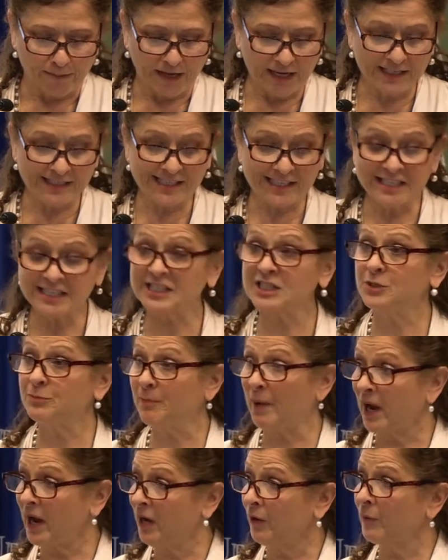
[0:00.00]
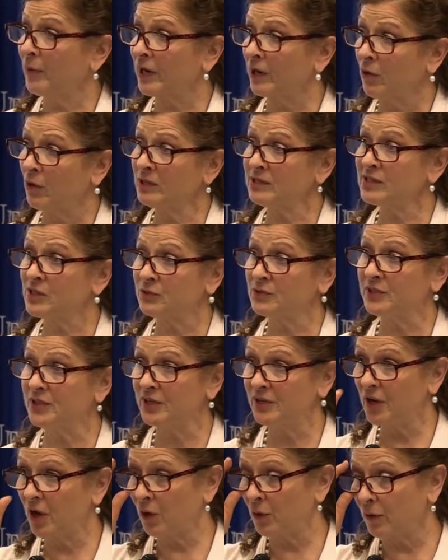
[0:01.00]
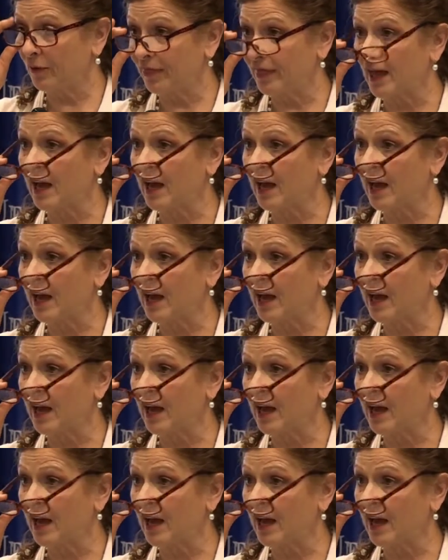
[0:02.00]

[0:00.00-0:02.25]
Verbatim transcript: It's inspiring also to note